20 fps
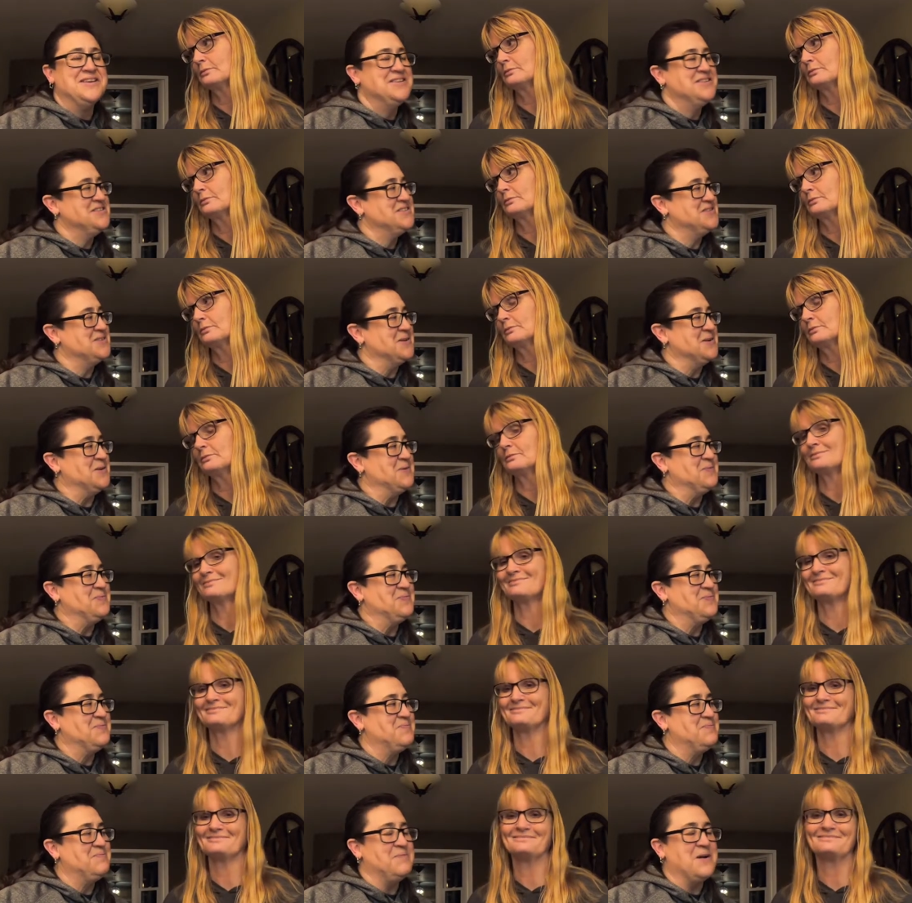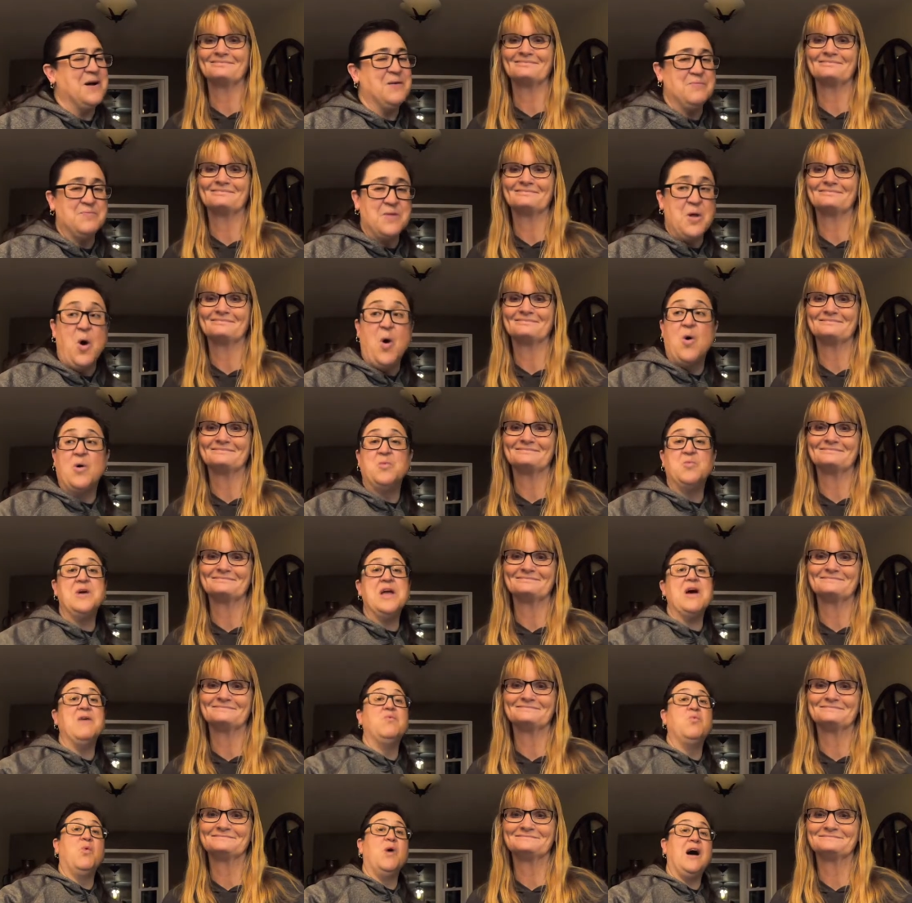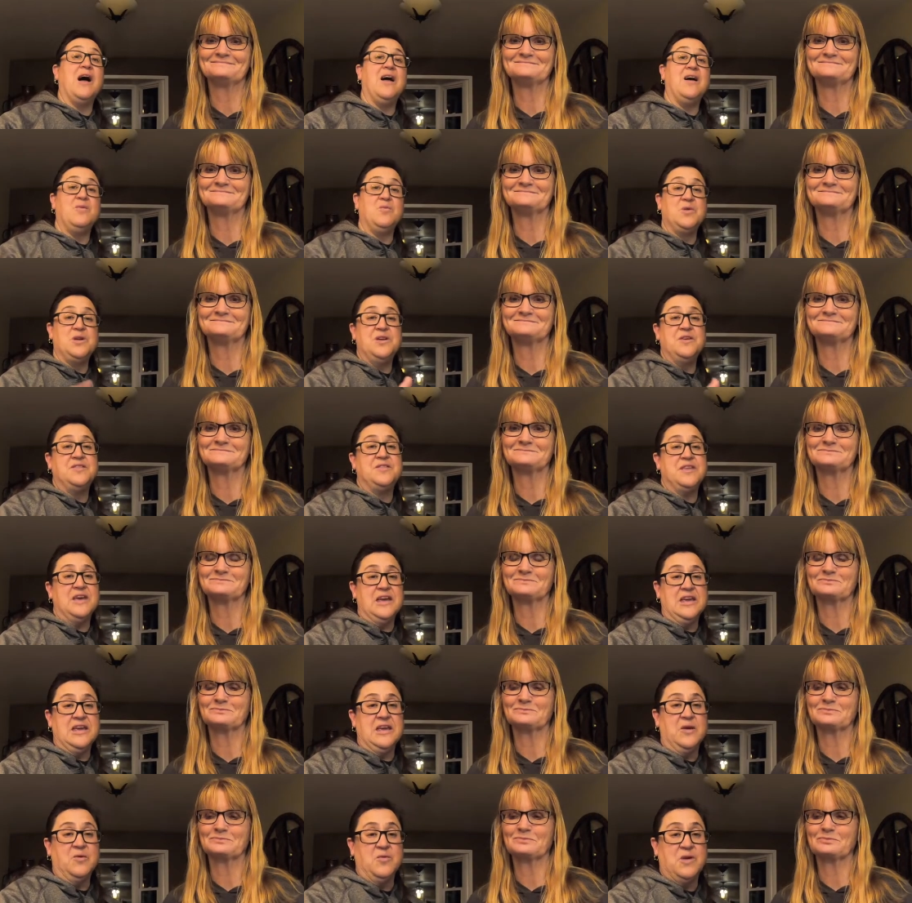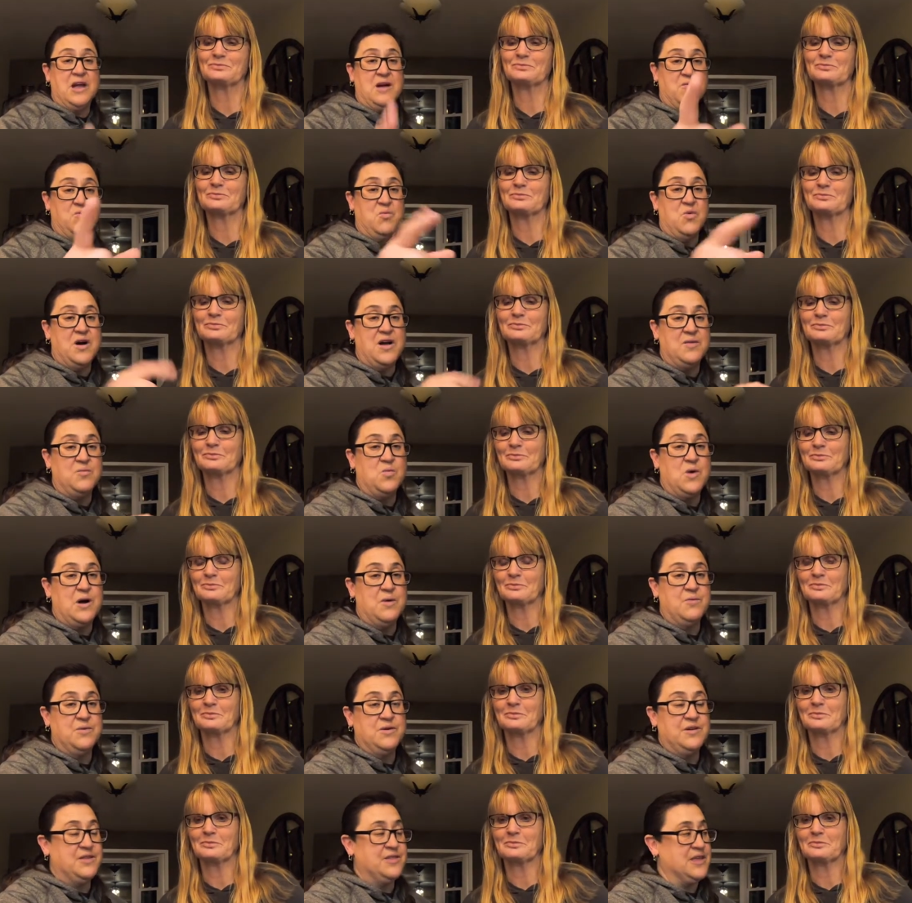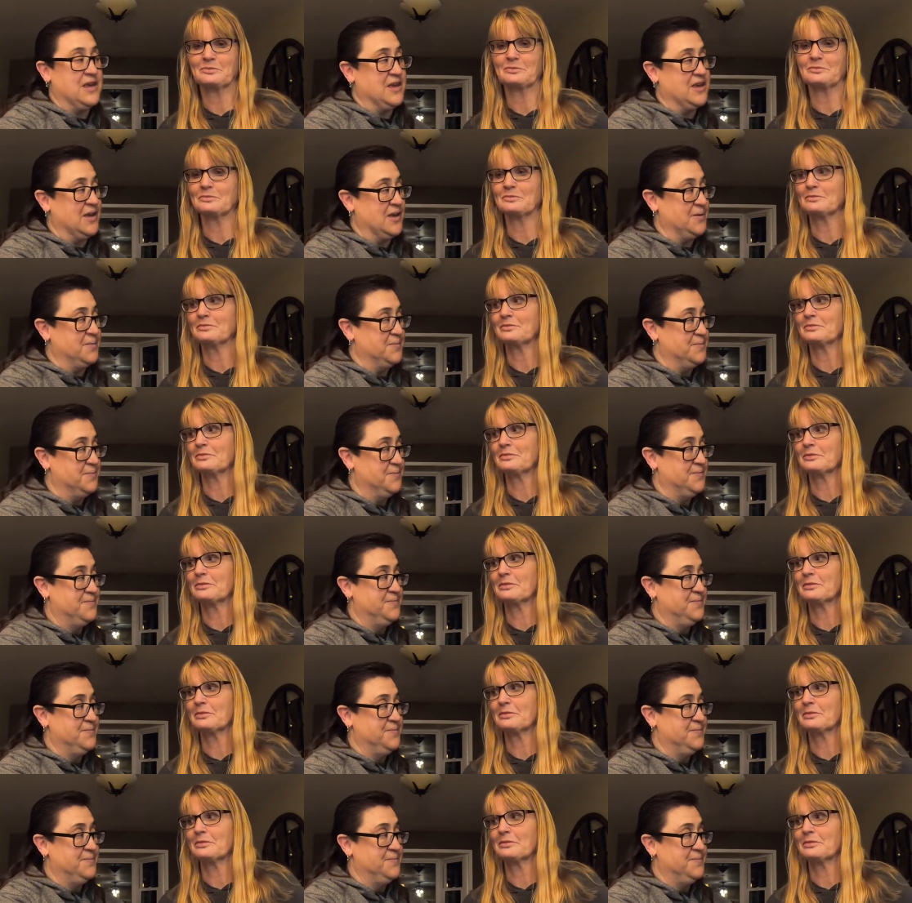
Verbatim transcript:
Speaker 1: So, but oh, and we have what were you thinking? We have one. What were you thinking?